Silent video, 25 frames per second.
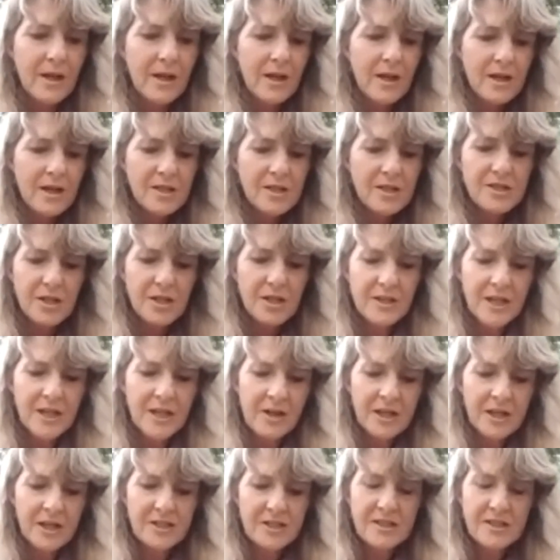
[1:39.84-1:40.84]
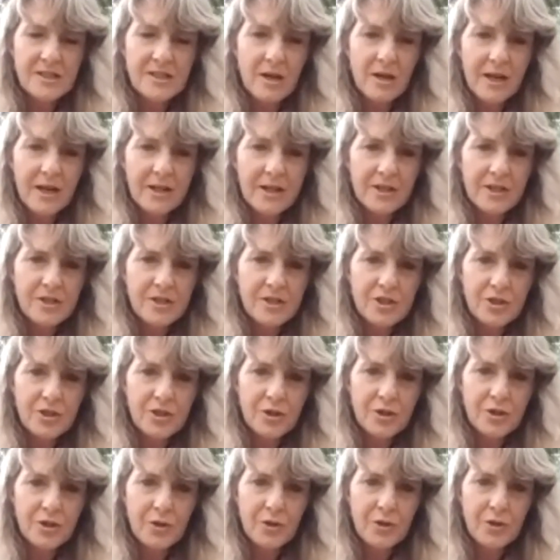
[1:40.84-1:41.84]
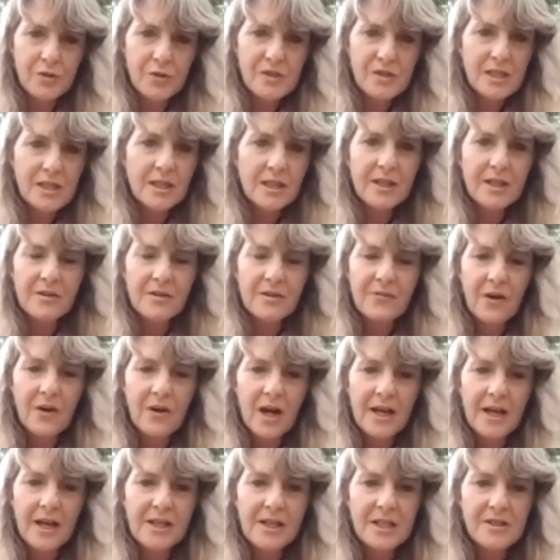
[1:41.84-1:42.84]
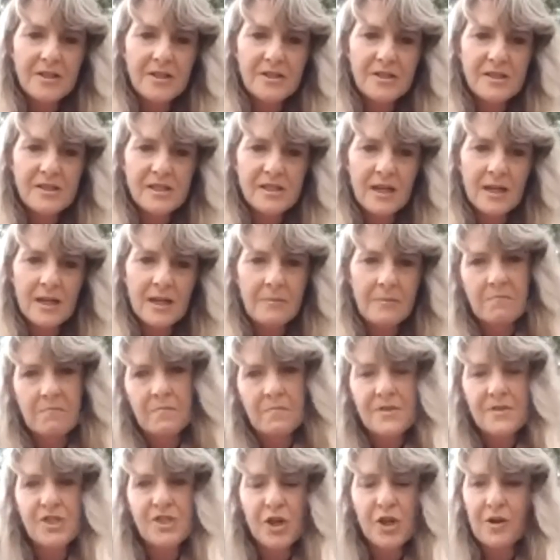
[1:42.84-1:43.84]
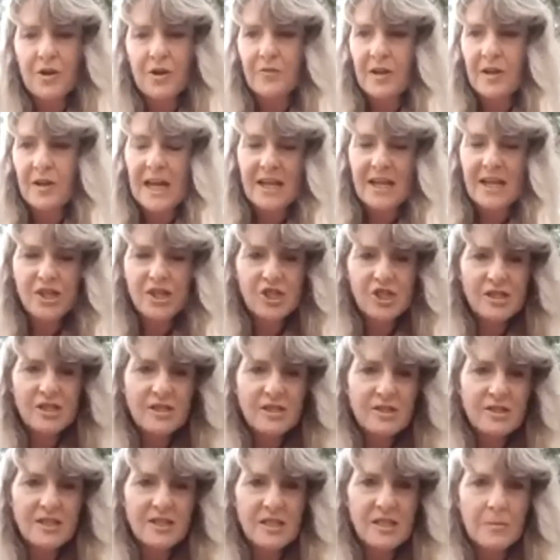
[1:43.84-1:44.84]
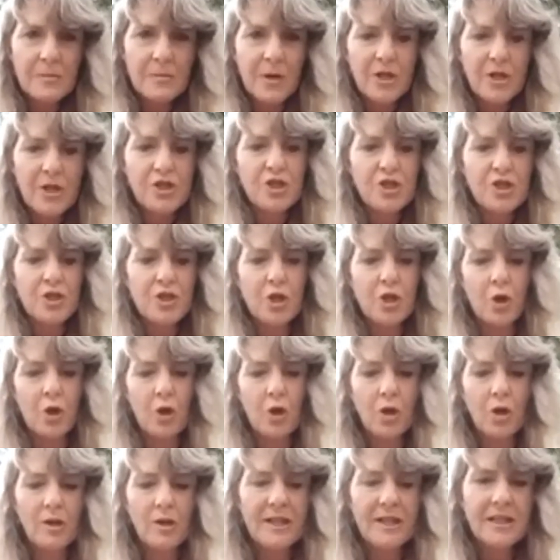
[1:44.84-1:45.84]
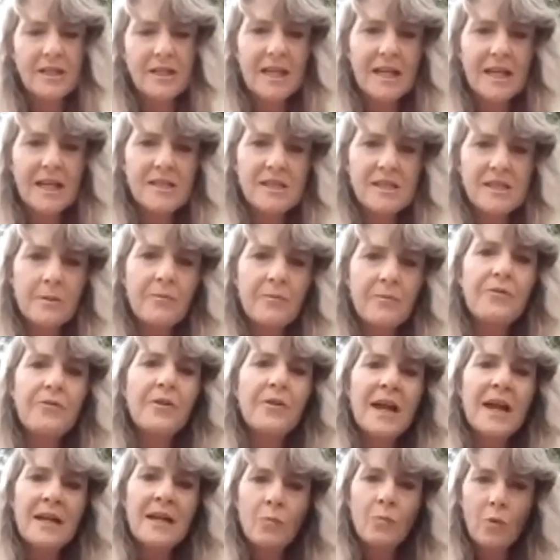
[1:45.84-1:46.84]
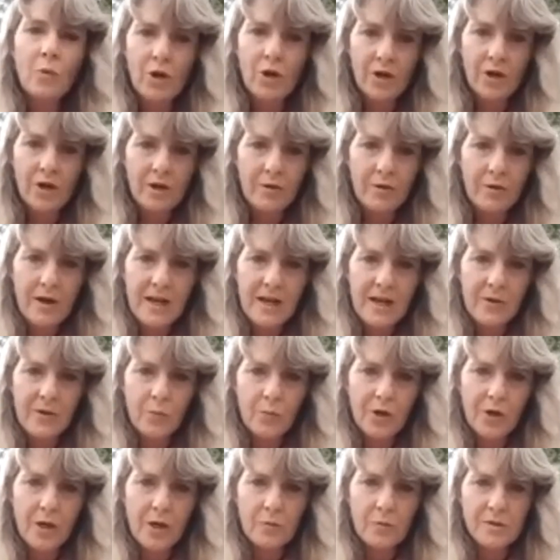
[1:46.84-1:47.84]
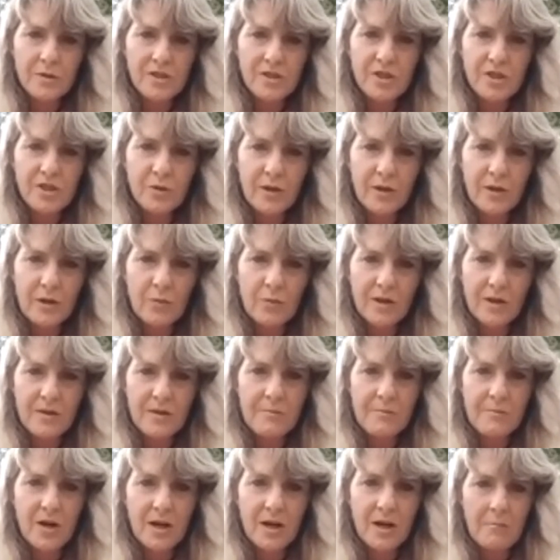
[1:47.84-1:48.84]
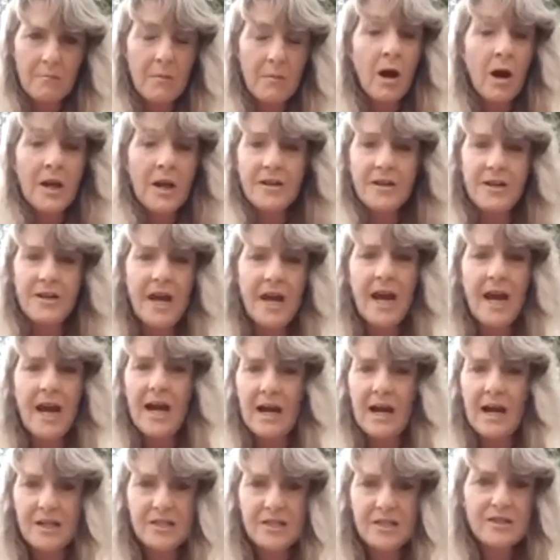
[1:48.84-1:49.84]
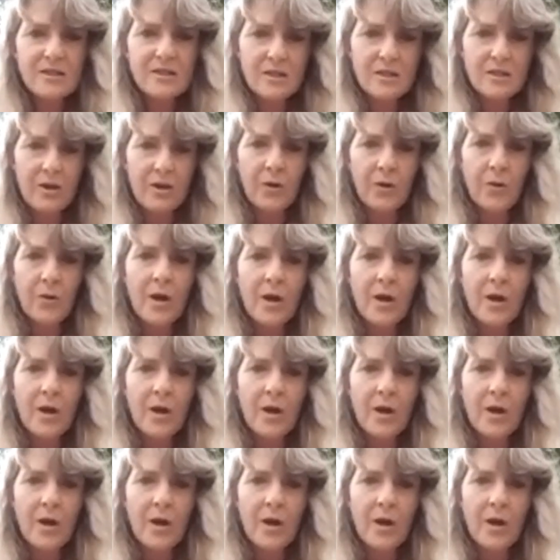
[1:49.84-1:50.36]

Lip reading: So then I decided to solidify it into some certifications, I suppose you'd call, and get some framework around what I was doing with my mind and heart. So